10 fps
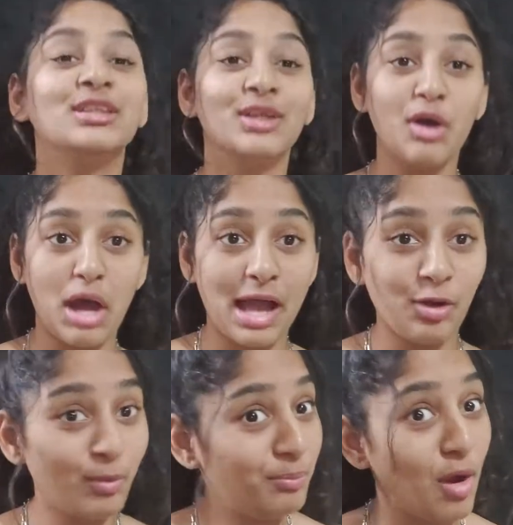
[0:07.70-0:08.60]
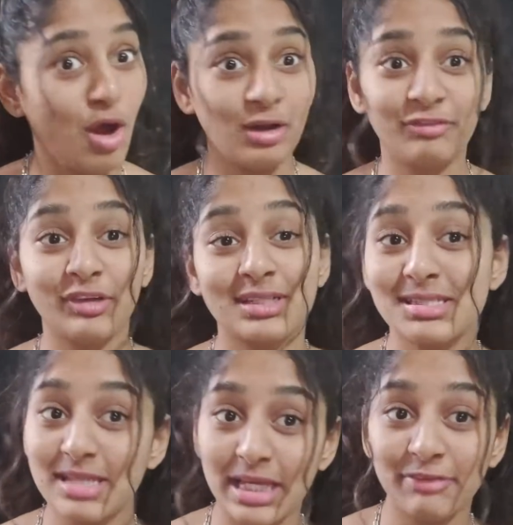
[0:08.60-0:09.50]
So I hope all of you are
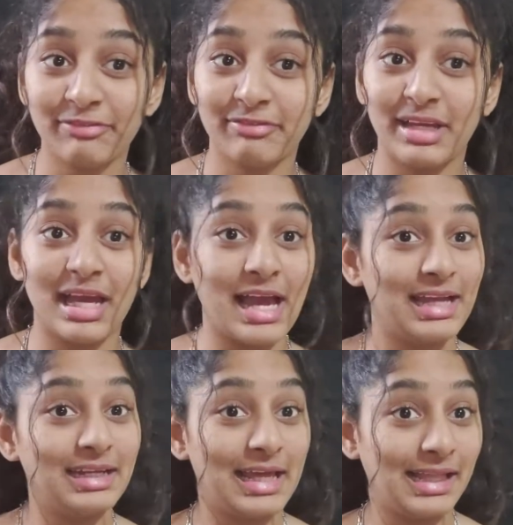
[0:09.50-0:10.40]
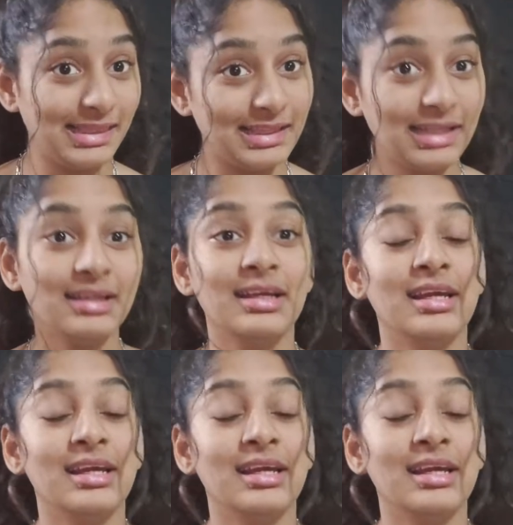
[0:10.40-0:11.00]
safe and healthy.